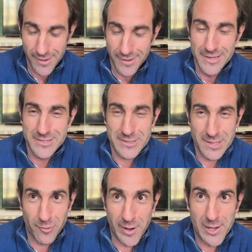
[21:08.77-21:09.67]
So it's the
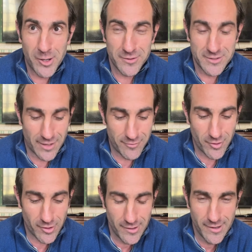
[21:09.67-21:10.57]
3 o'clock, the
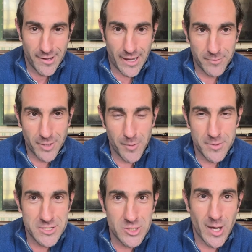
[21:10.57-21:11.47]
Dovecot. I'm going with the
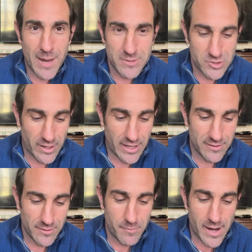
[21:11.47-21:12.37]
Stuart Edmonds trained
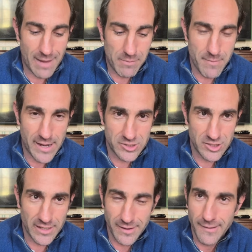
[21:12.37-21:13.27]
Miami
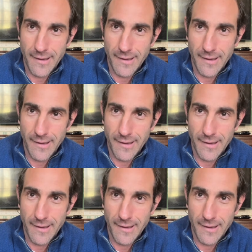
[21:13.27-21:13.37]
Magic.